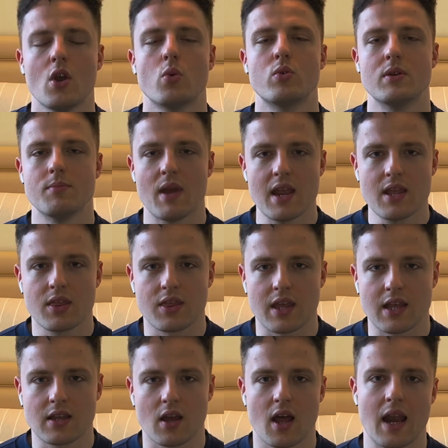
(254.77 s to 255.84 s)
we may
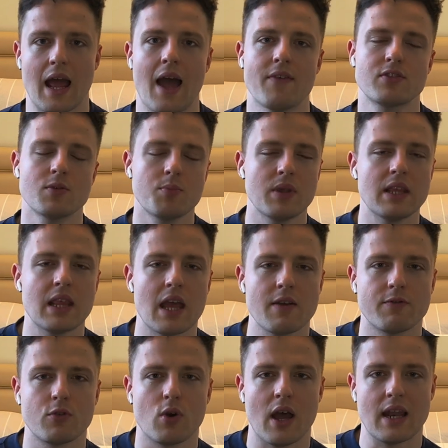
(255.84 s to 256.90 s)
think I'll have to be there
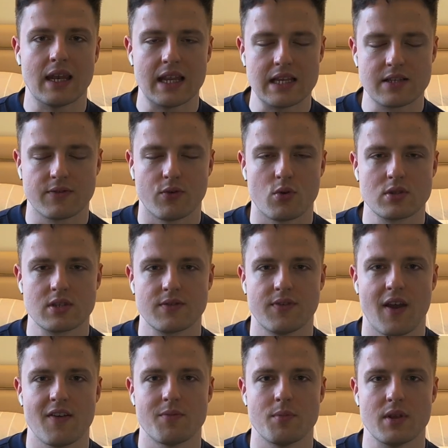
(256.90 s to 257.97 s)
for at least
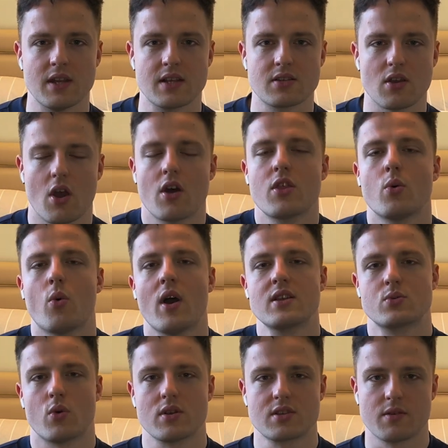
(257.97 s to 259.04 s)
45 minutes,
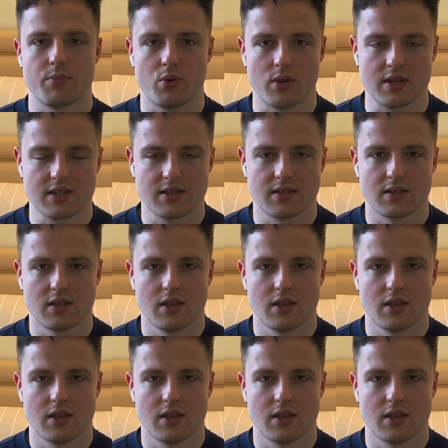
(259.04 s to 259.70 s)
otherwise what's the point?